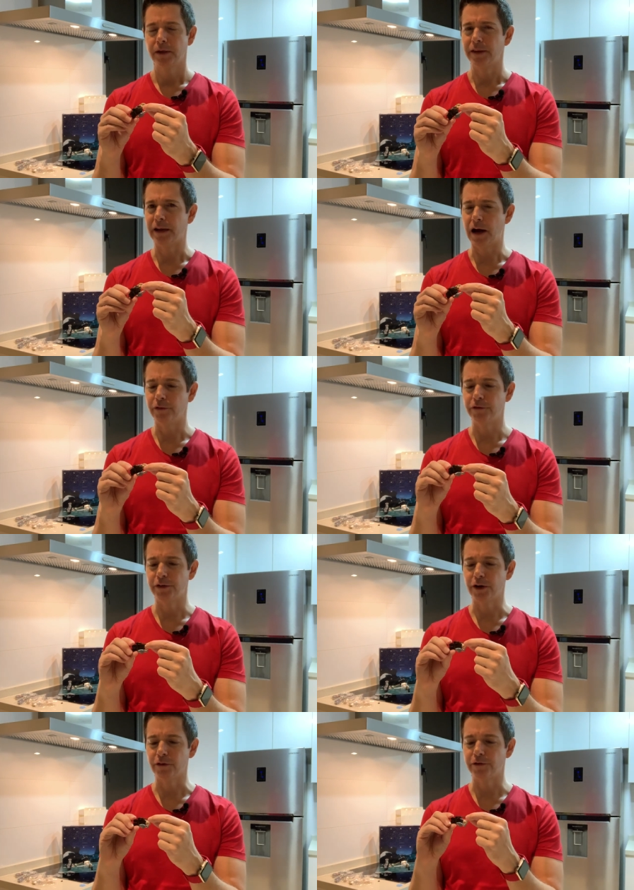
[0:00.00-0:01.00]
the
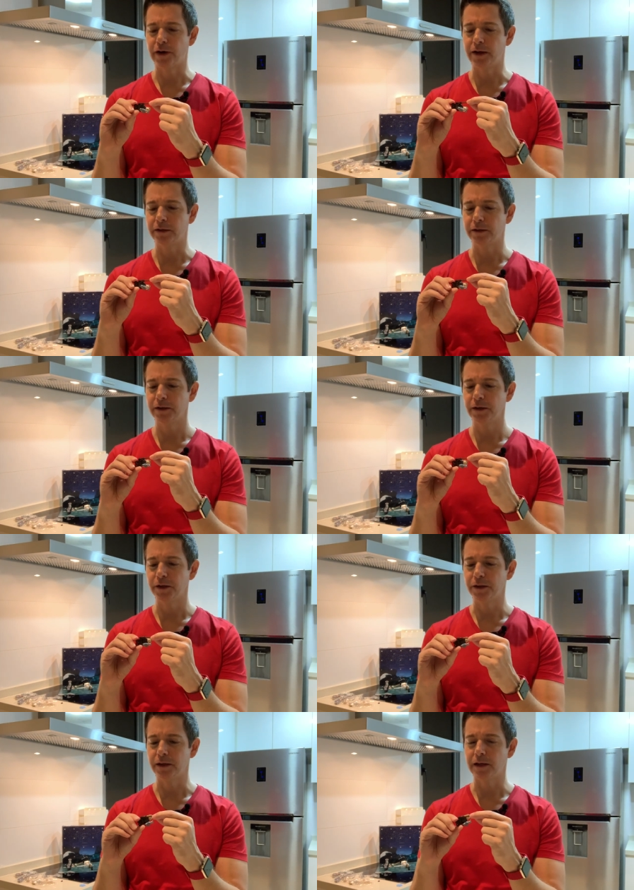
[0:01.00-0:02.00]
unfair fight
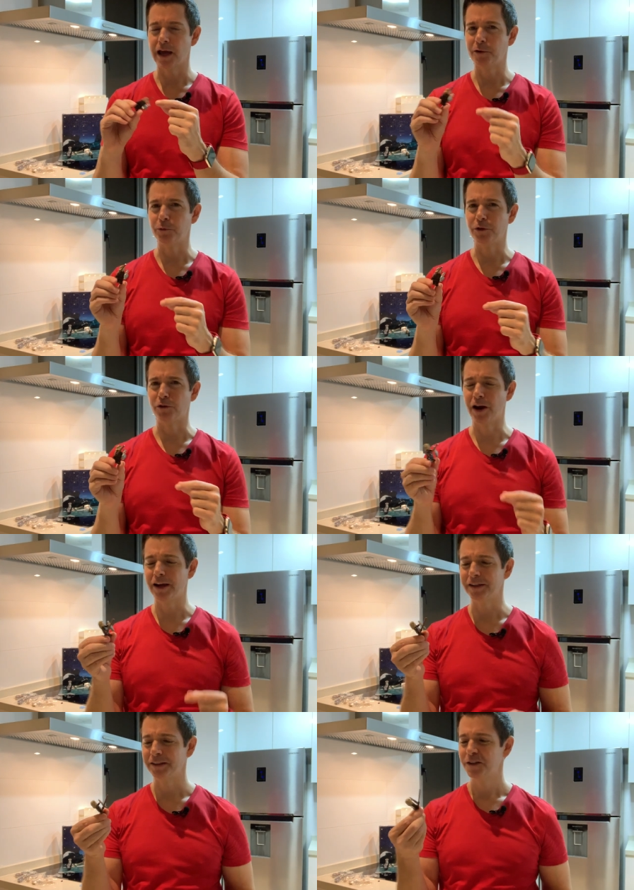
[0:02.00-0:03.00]
that he had with Rey,